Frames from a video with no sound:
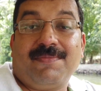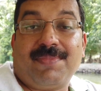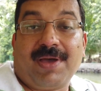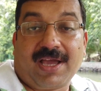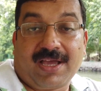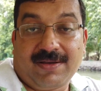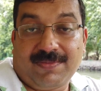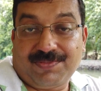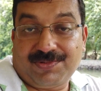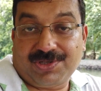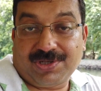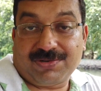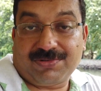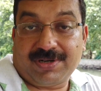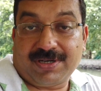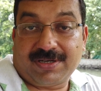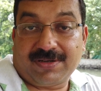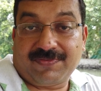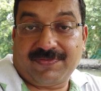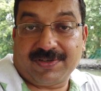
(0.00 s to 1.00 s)
backup
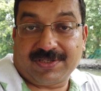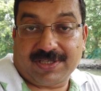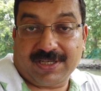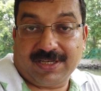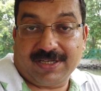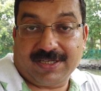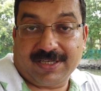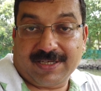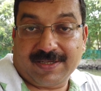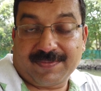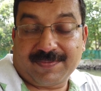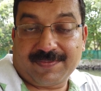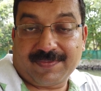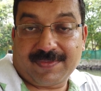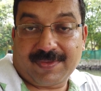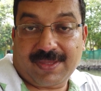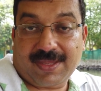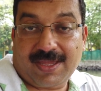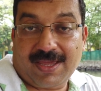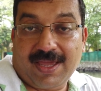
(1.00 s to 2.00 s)
generator facility.
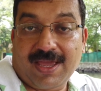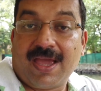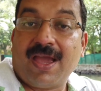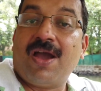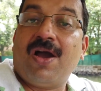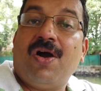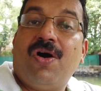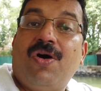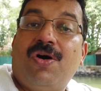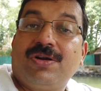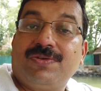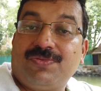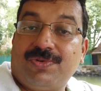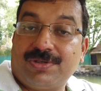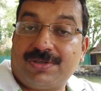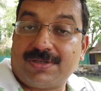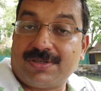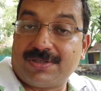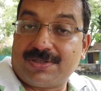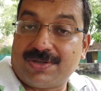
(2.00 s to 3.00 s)
Hot
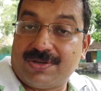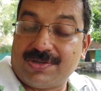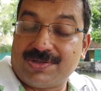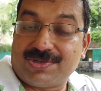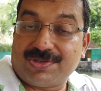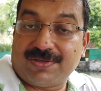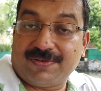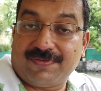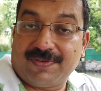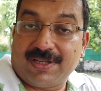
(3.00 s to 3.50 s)
water is also